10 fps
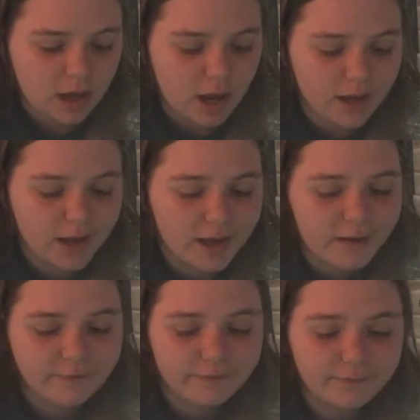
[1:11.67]
I
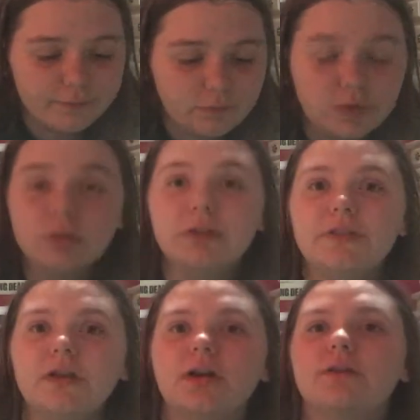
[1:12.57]
have, literally
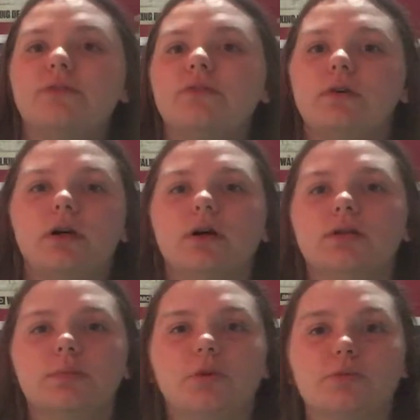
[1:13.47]
think of
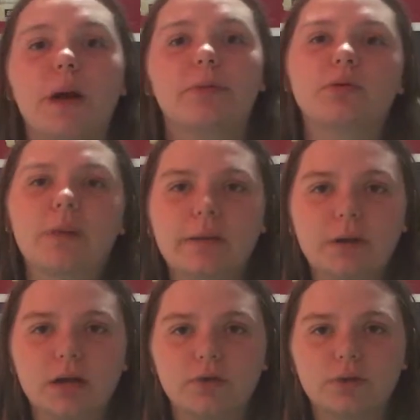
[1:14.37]
the most popular
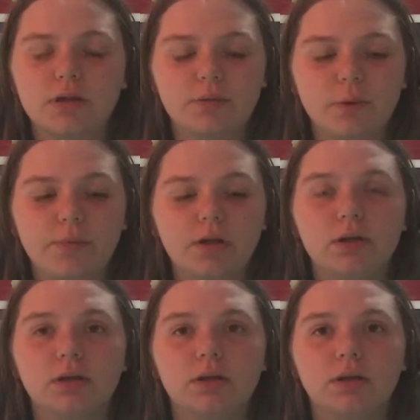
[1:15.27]
backpack at right in the moment.
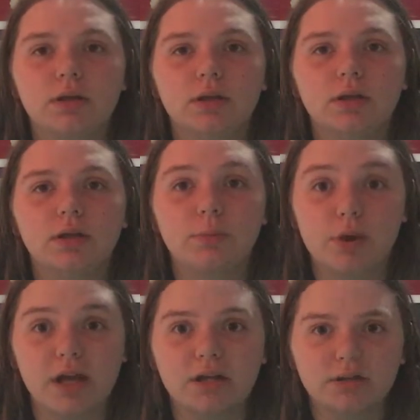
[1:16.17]

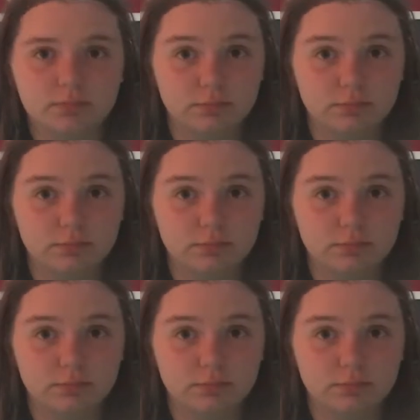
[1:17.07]
Brand?